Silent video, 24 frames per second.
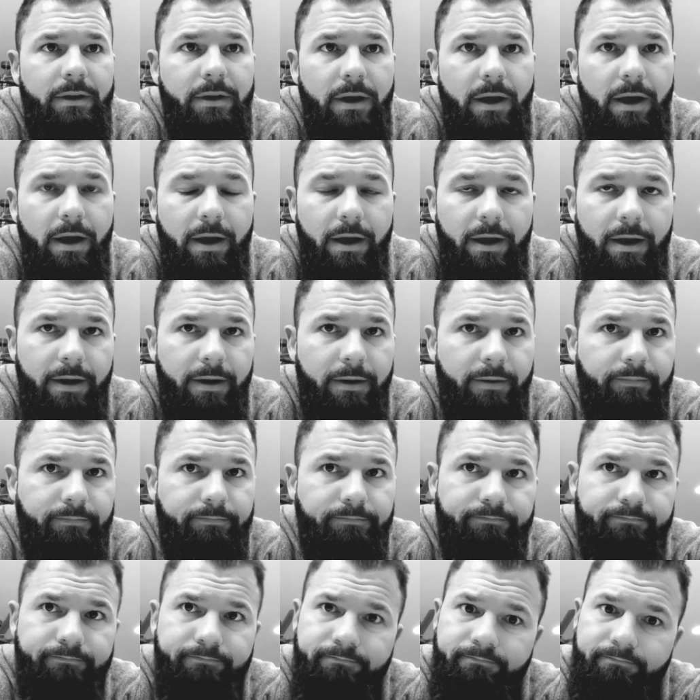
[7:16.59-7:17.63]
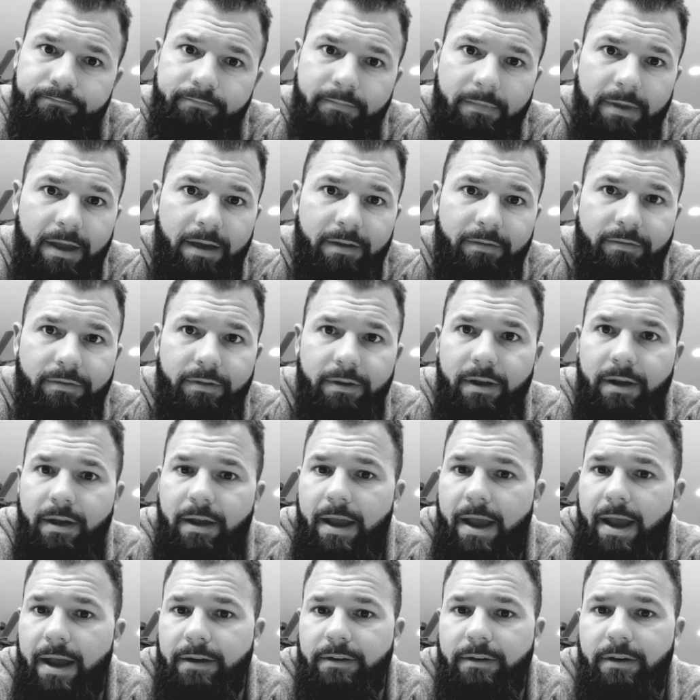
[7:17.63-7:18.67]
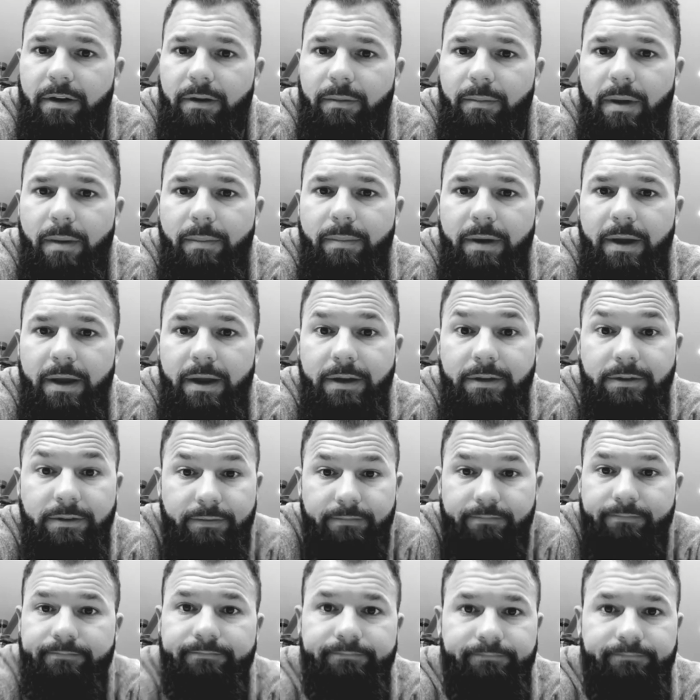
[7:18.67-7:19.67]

Um, have hacked onto my page and